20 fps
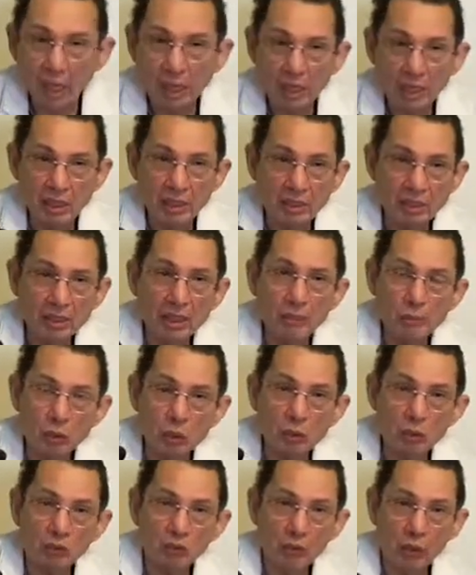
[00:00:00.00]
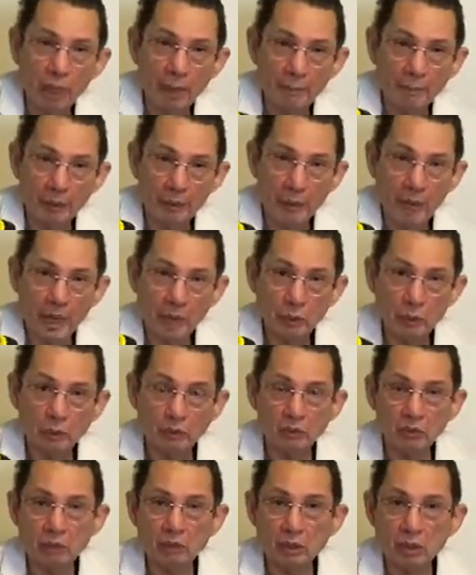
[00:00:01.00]
It's a beautiful
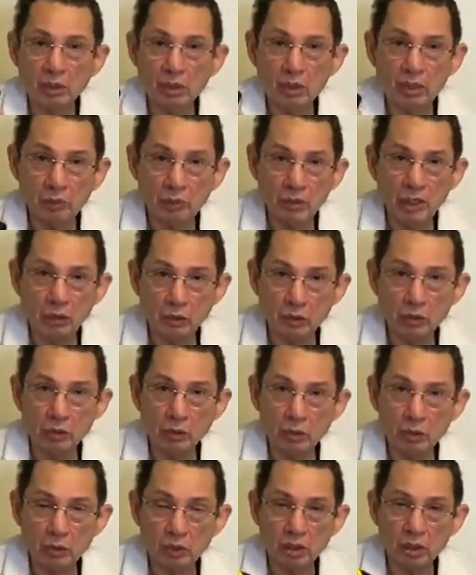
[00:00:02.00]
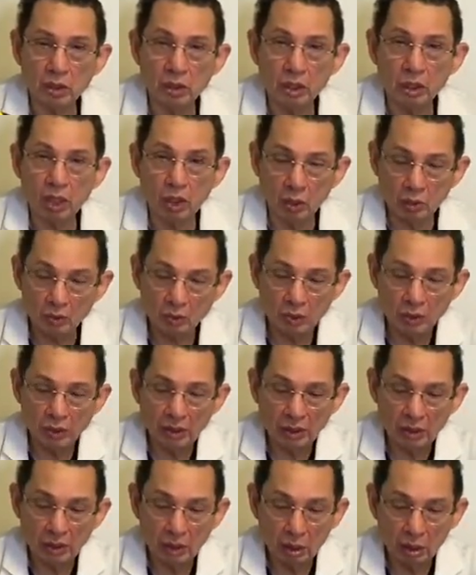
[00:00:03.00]
apparatus. It measures the
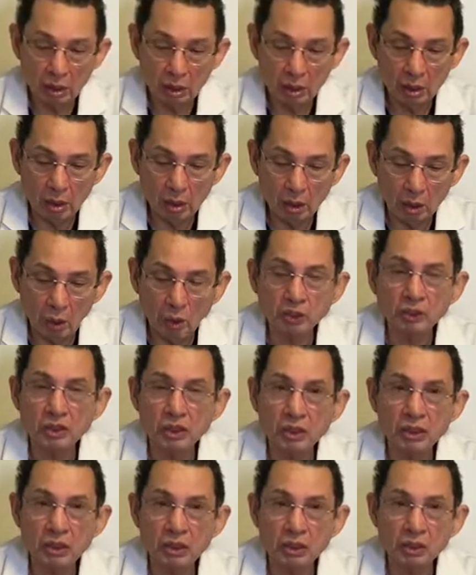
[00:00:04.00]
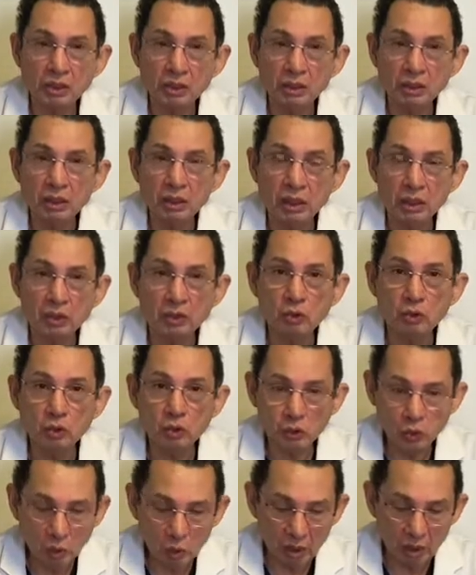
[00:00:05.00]
constant oxygen. It's
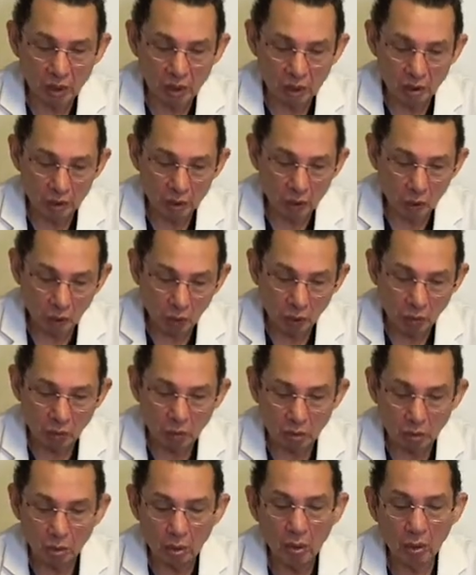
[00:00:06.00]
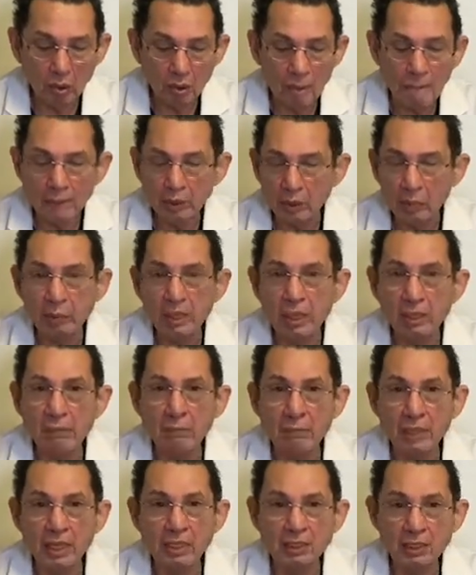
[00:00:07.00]
usually done on a permanent
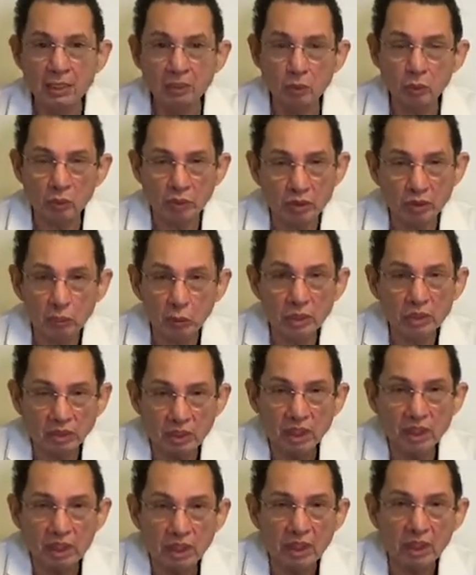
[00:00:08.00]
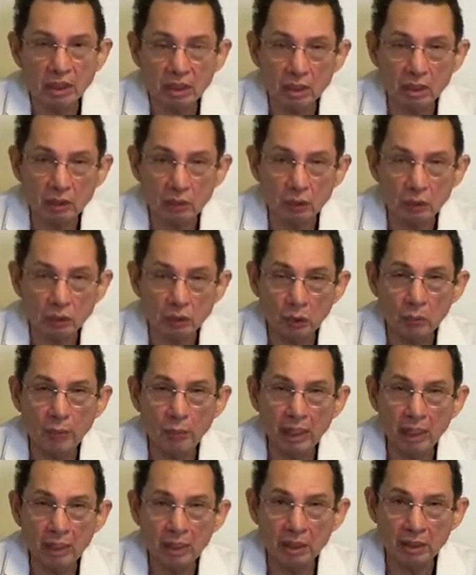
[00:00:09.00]
basis when we're taking care of
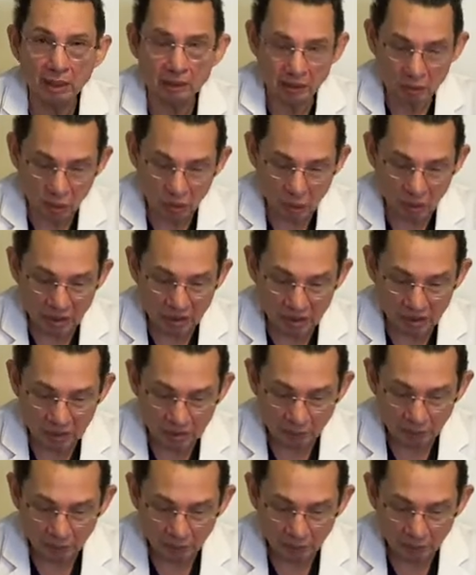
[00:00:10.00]
somebody in distress.